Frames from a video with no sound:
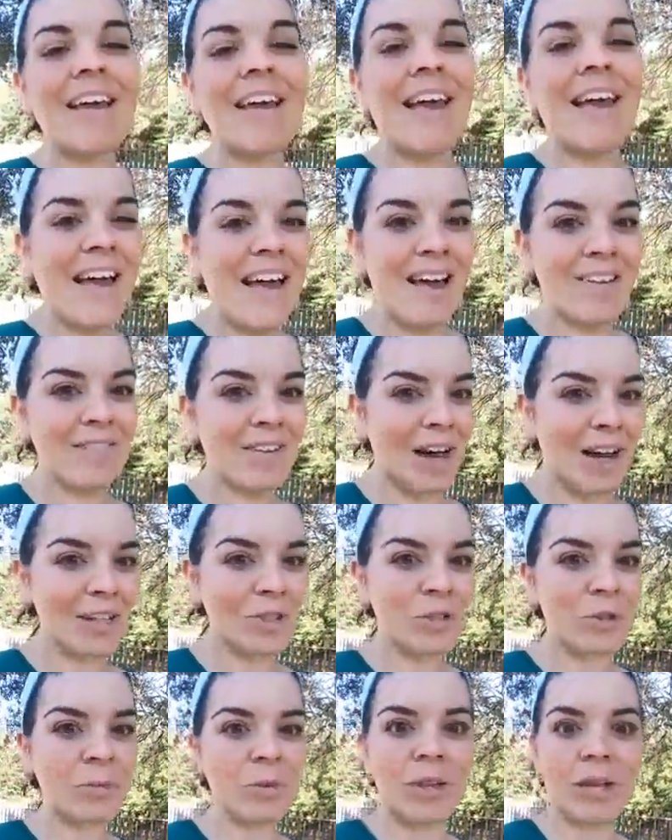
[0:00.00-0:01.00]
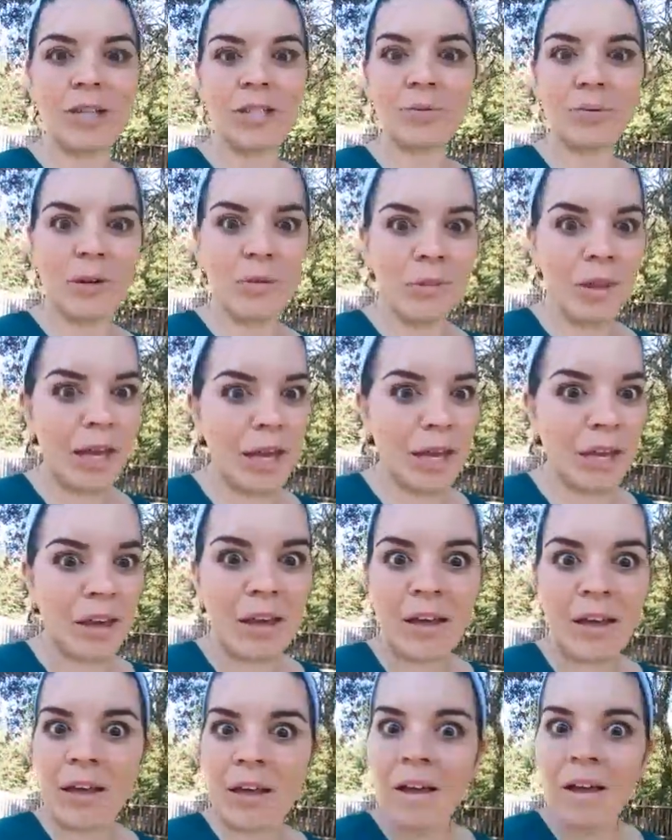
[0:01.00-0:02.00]
have gotten to a place where I'm like,
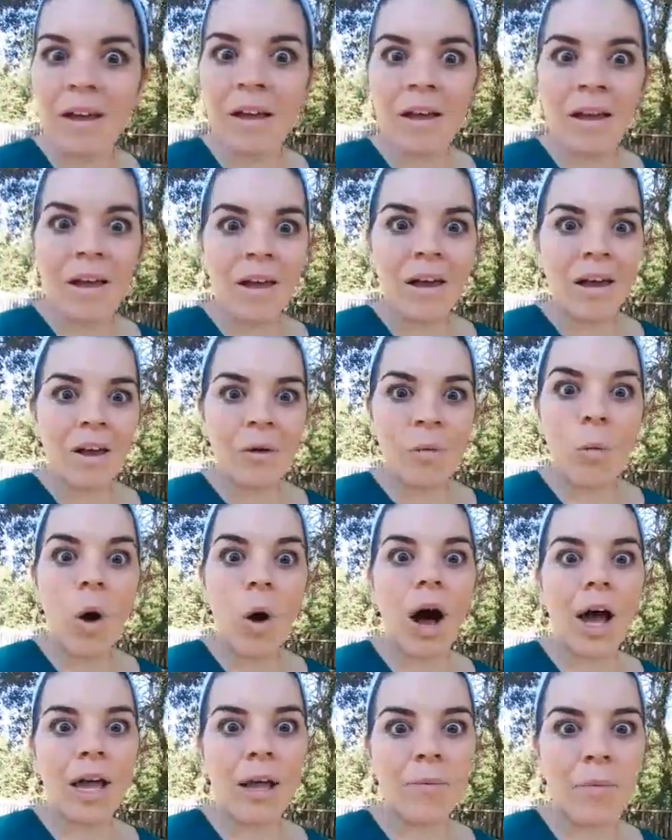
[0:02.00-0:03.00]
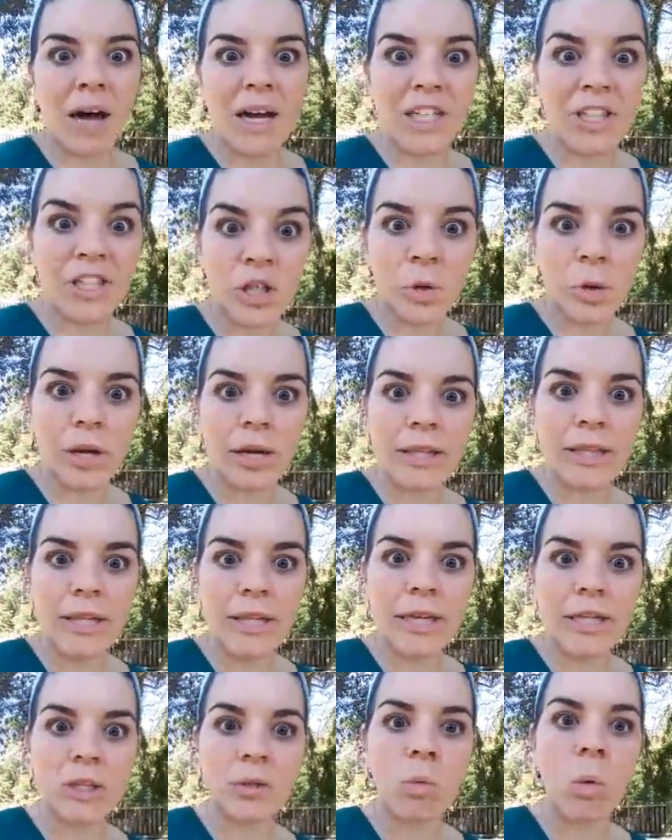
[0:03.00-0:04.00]
why am I doing
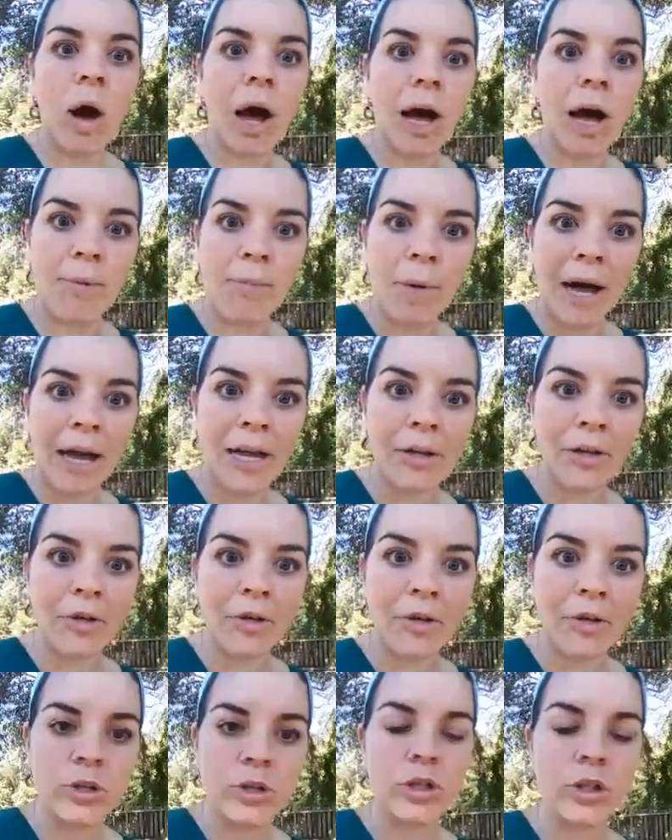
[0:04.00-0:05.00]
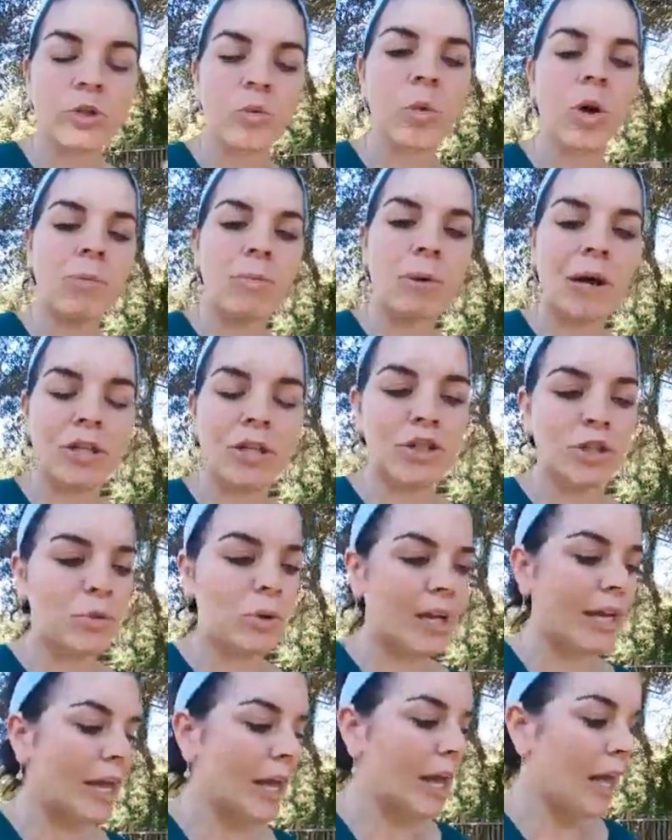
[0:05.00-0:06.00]
this? Why am I a nurse? What am I
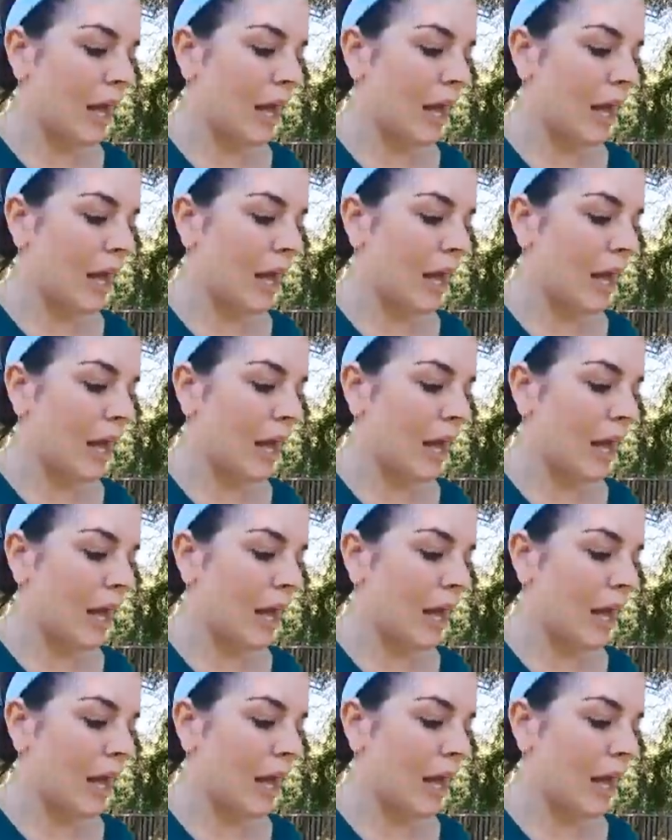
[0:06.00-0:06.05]
doing?